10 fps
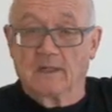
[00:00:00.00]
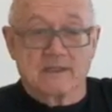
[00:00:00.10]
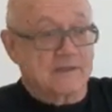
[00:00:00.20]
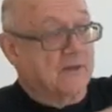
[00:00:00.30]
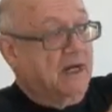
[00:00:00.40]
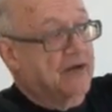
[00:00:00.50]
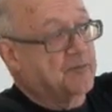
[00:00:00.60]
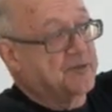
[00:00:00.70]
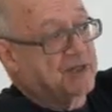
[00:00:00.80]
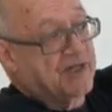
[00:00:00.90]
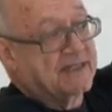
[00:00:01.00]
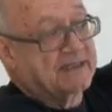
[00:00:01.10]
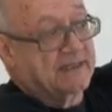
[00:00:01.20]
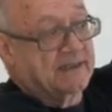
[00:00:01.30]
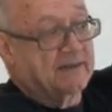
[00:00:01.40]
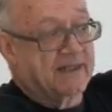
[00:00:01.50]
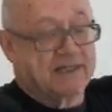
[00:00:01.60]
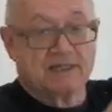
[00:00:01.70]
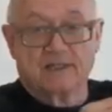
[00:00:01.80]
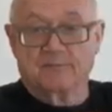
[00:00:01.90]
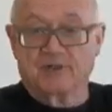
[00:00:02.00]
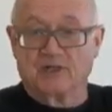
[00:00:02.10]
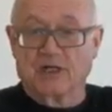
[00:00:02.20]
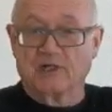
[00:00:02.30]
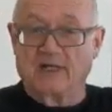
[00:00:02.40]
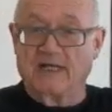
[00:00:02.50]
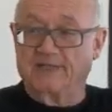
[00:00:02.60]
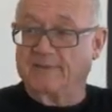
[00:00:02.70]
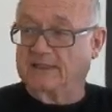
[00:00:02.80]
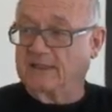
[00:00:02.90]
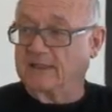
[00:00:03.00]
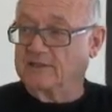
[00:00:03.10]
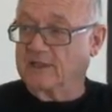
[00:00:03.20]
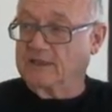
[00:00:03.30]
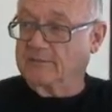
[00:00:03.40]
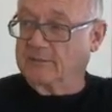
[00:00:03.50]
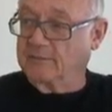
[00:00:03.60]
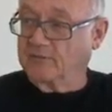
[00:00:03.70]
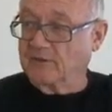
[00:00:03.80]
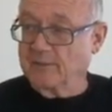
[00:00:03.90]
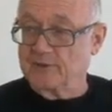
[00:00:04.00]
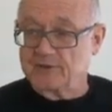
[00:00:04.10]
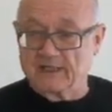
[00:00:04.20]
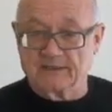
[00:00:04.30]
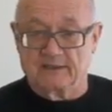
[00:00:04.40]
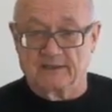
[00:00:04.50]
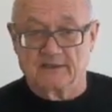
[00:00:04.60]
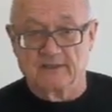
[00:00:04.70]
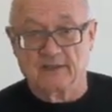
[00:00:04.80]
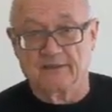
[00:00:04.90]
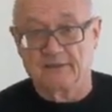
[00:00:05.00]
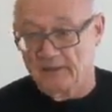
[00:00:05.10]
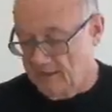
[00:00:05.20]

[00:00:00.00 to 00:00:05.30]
So I've projected. That's the projection aspect that I talked about before. I projected into the other.